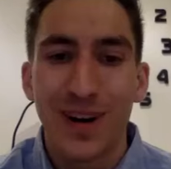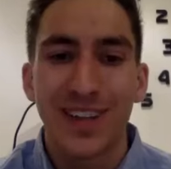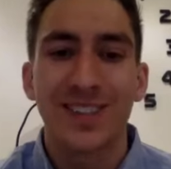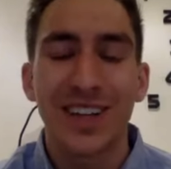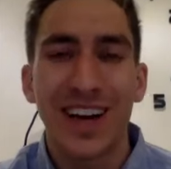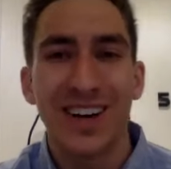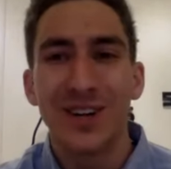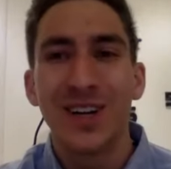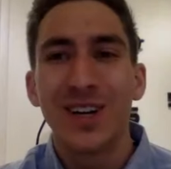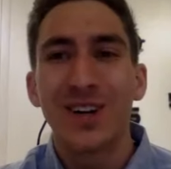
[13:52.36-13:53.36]
interesting. I
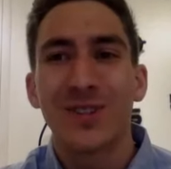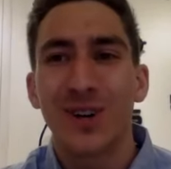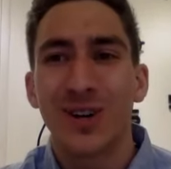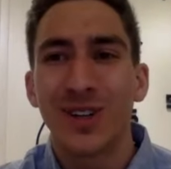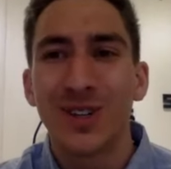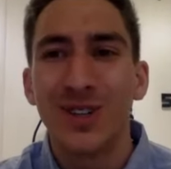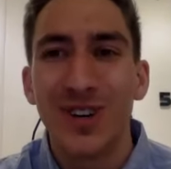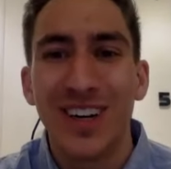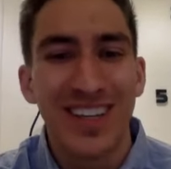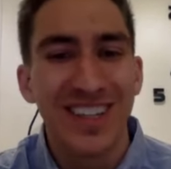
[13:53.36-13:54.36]
really look forward
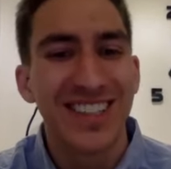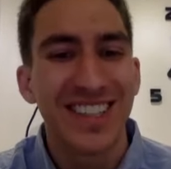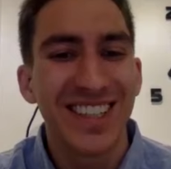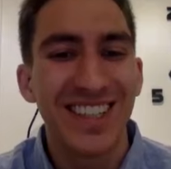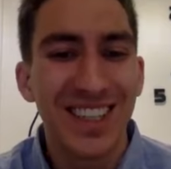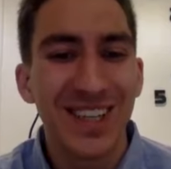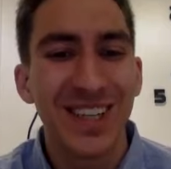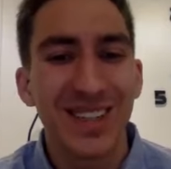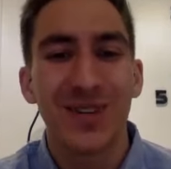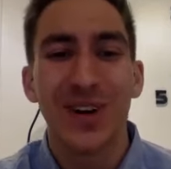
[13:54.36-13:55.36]
to seeing
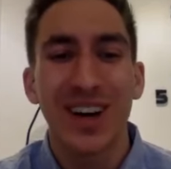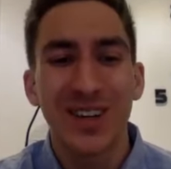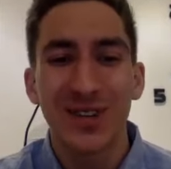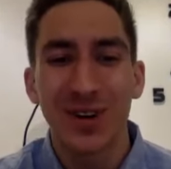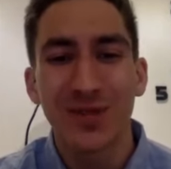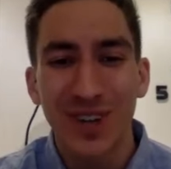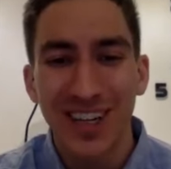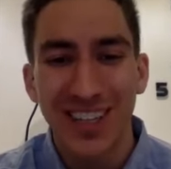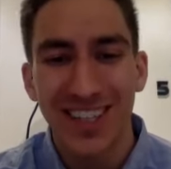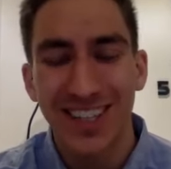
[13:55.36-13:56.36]
the Monaco Grand Prix.